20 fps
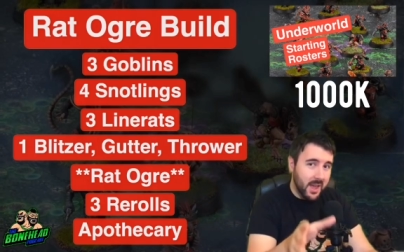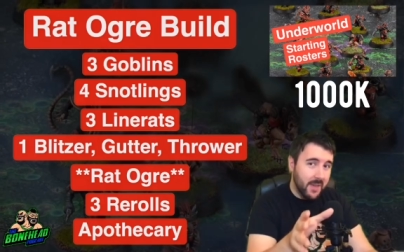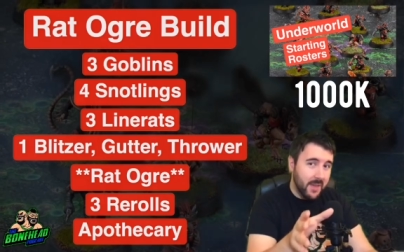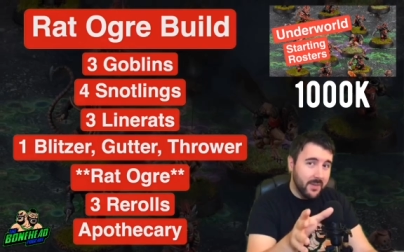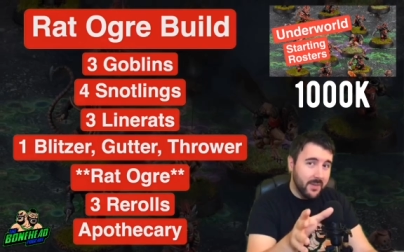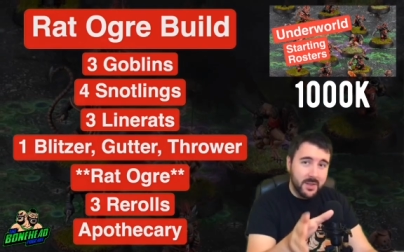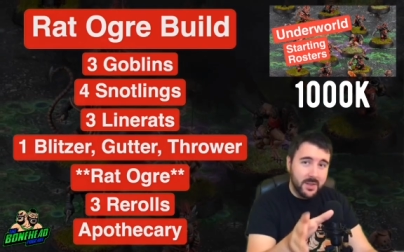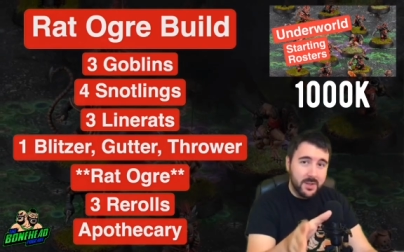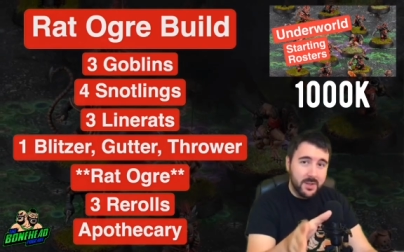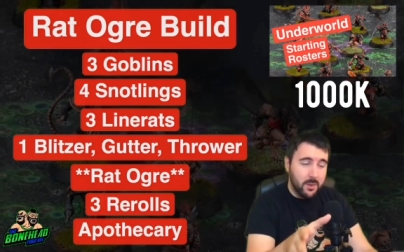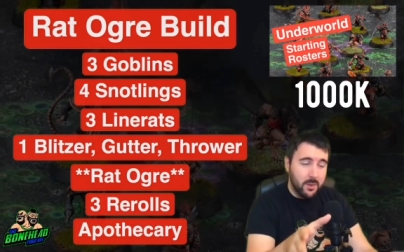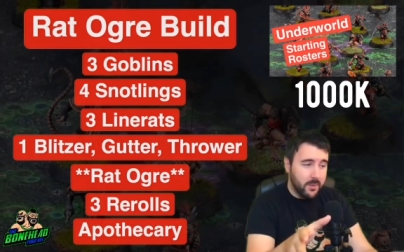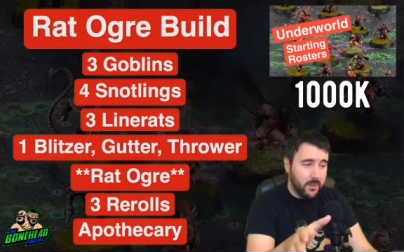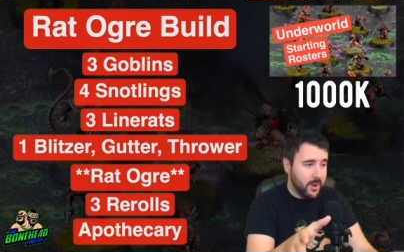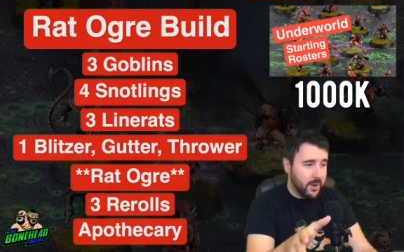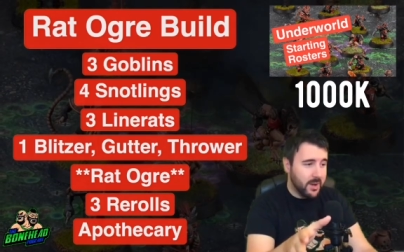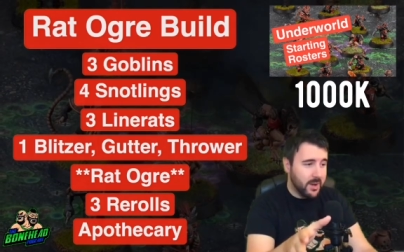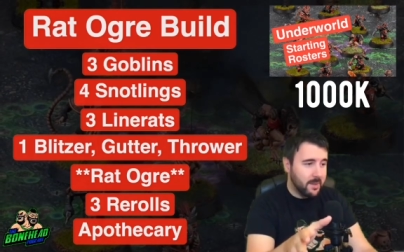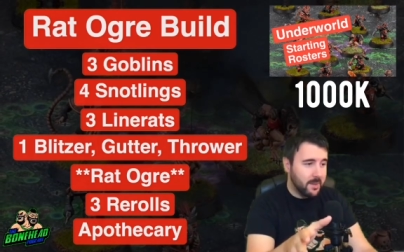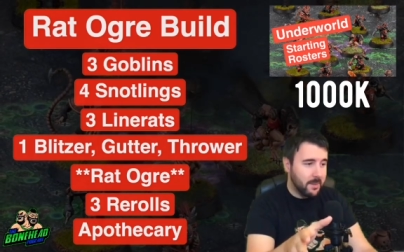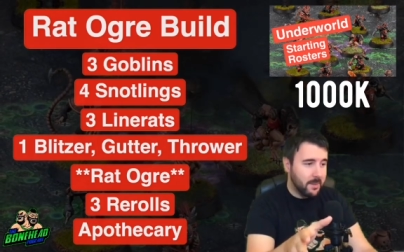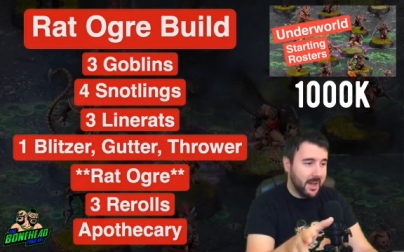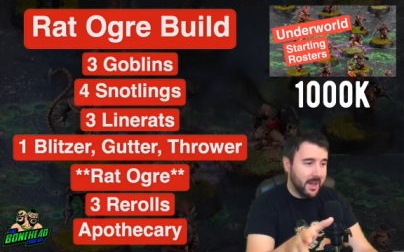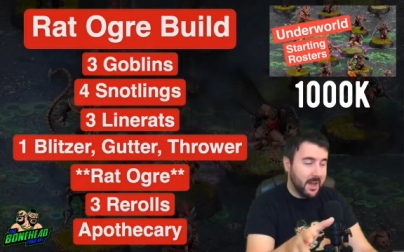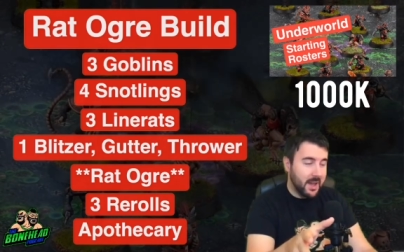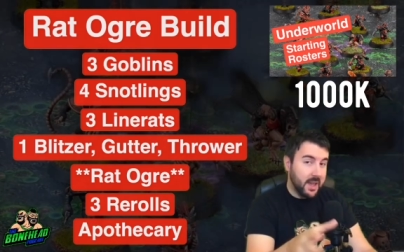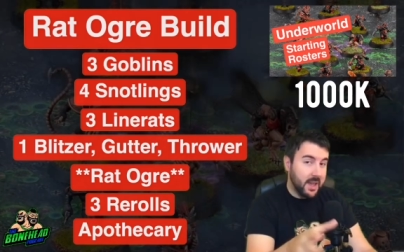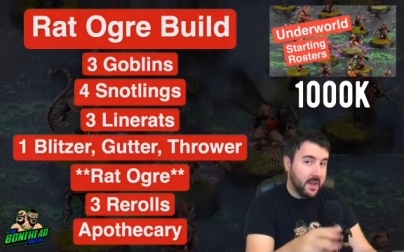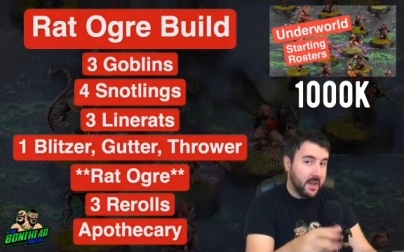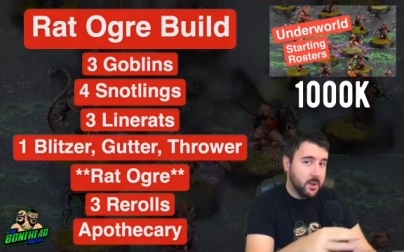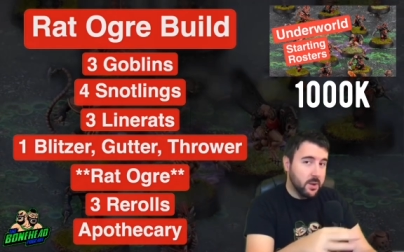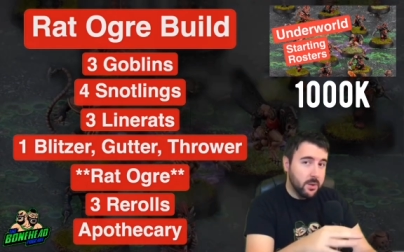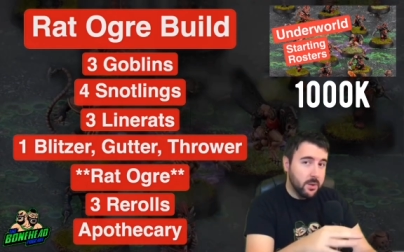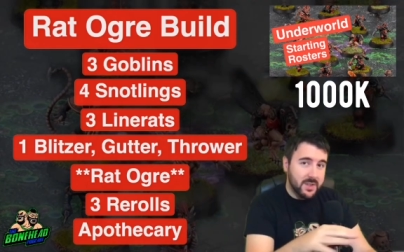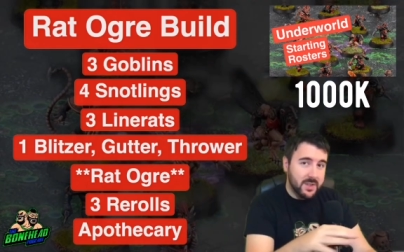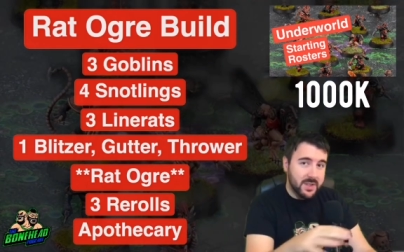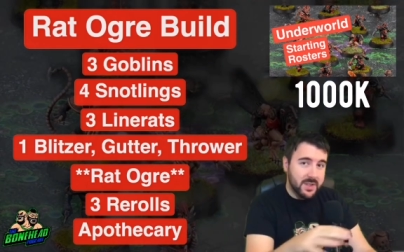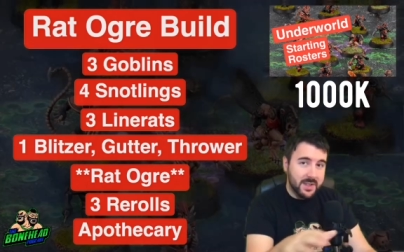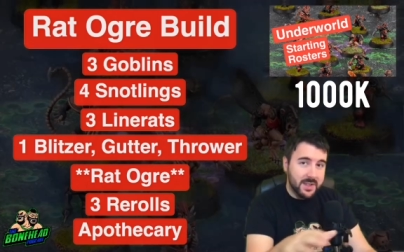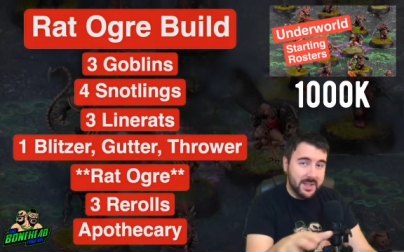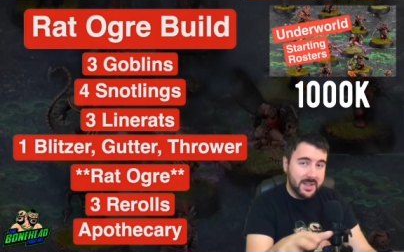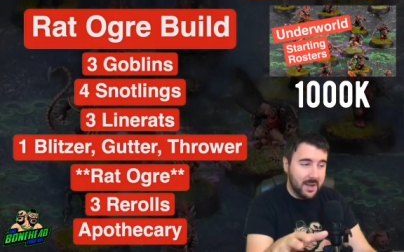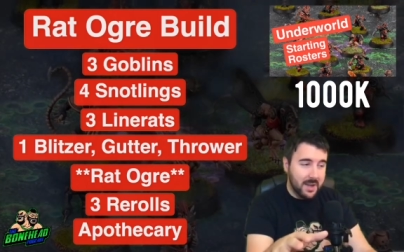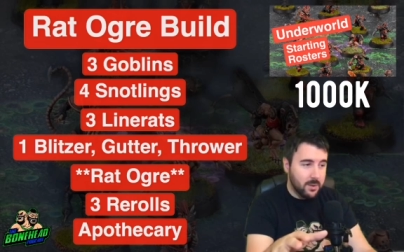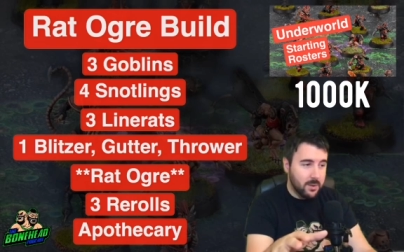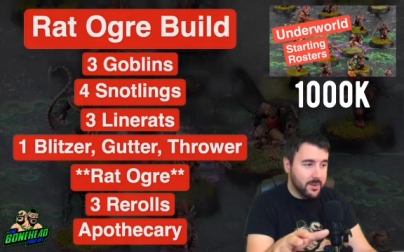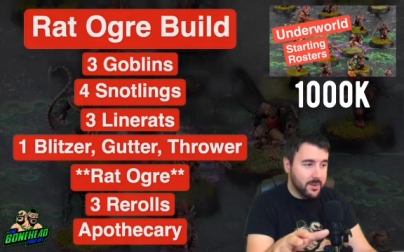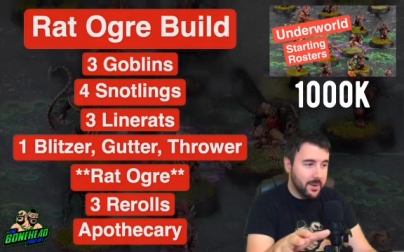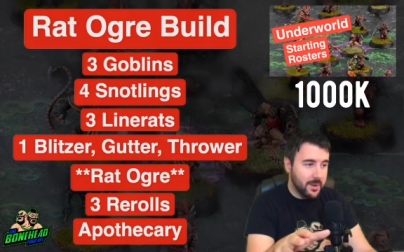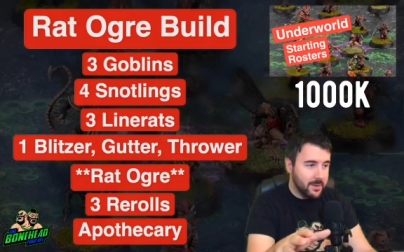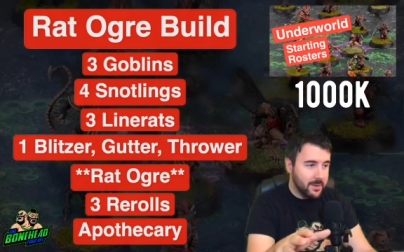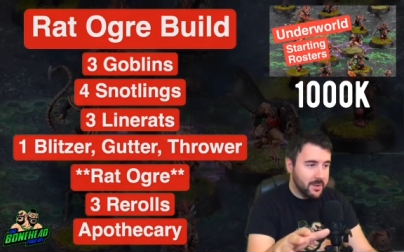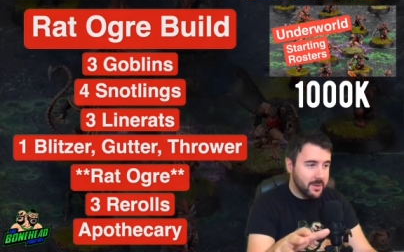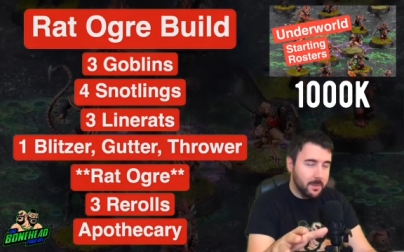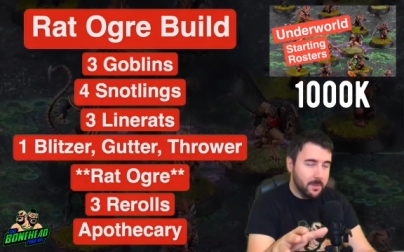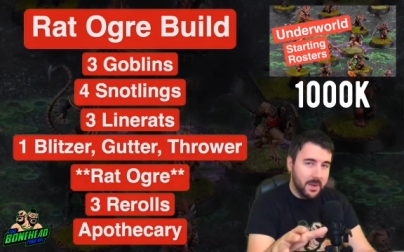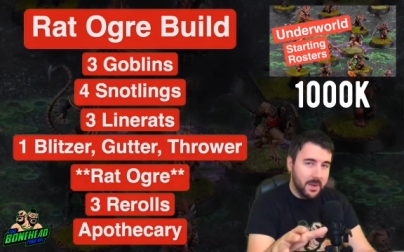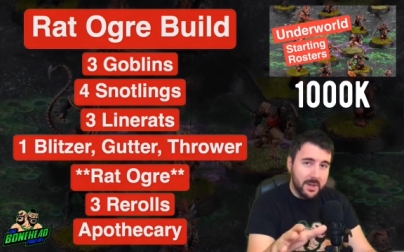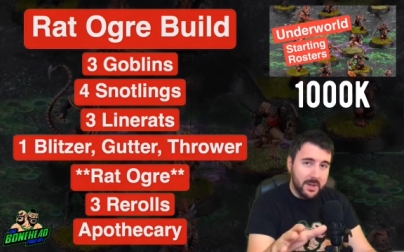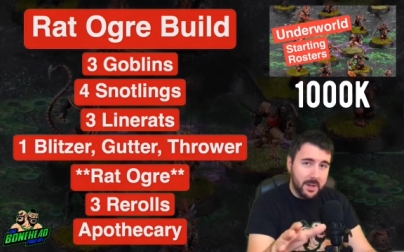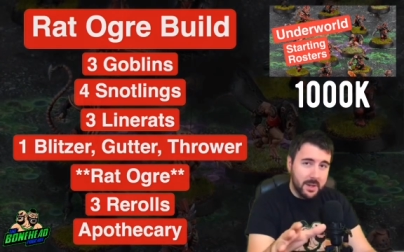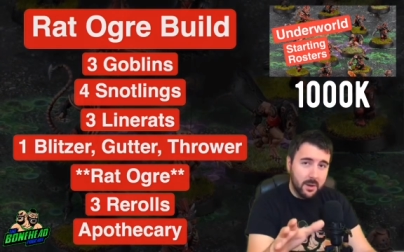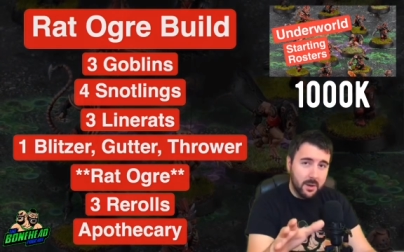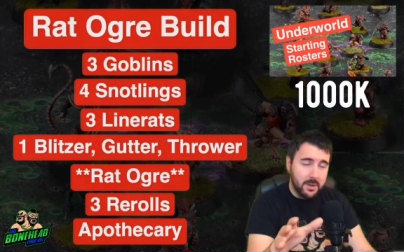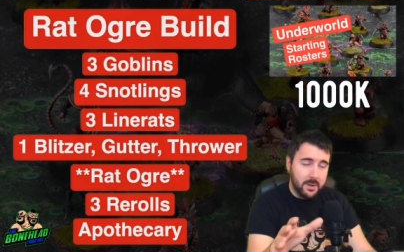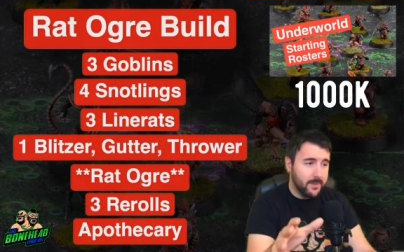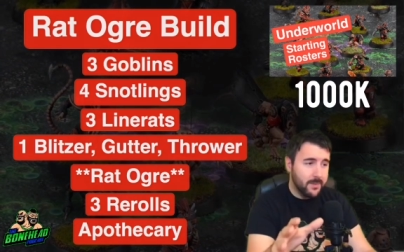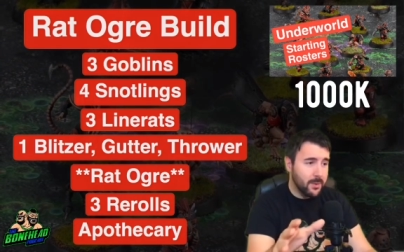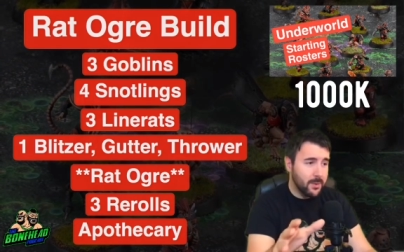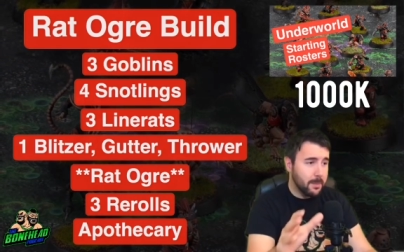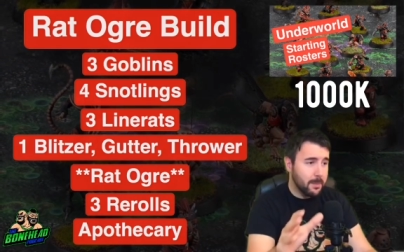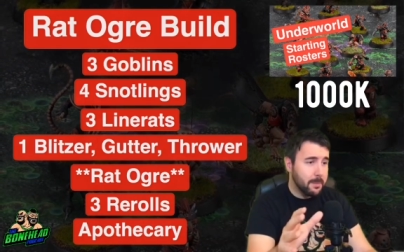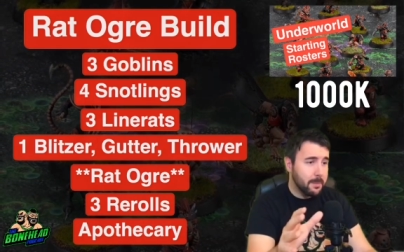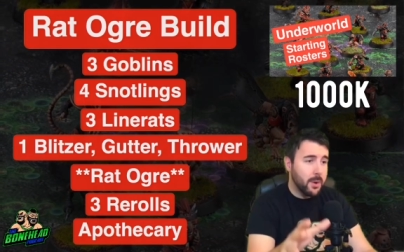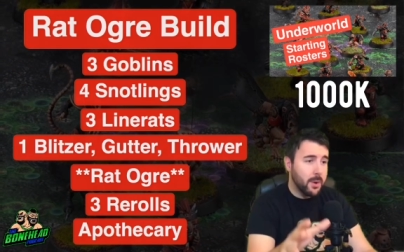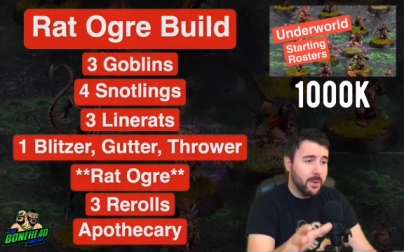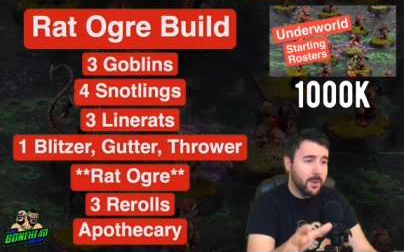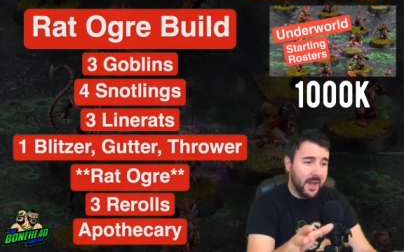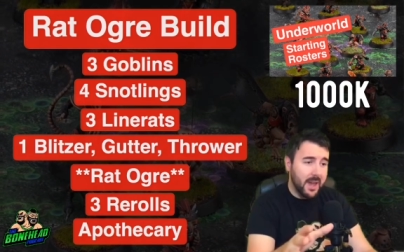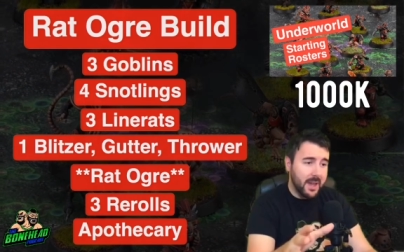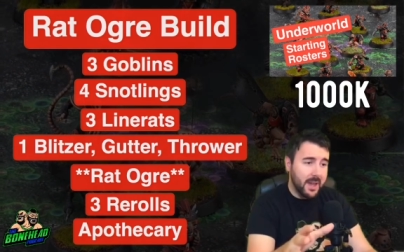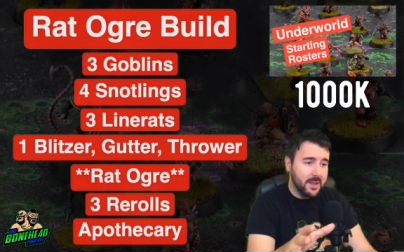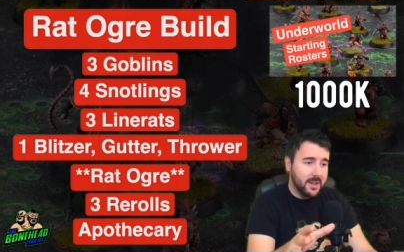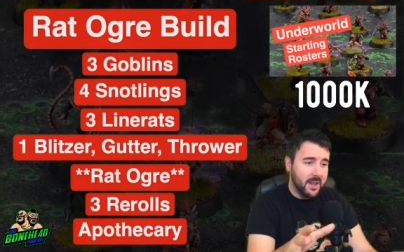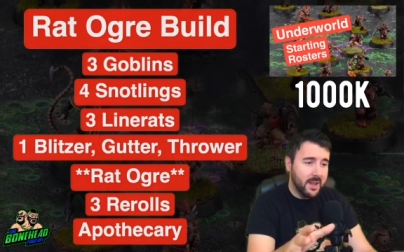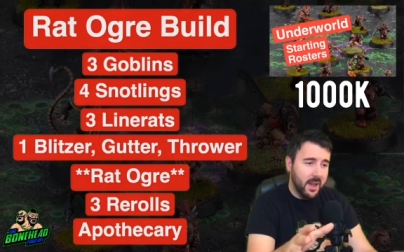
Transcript: If there's no friendly player, it loses its tackle zone, so basically goes full bonehead.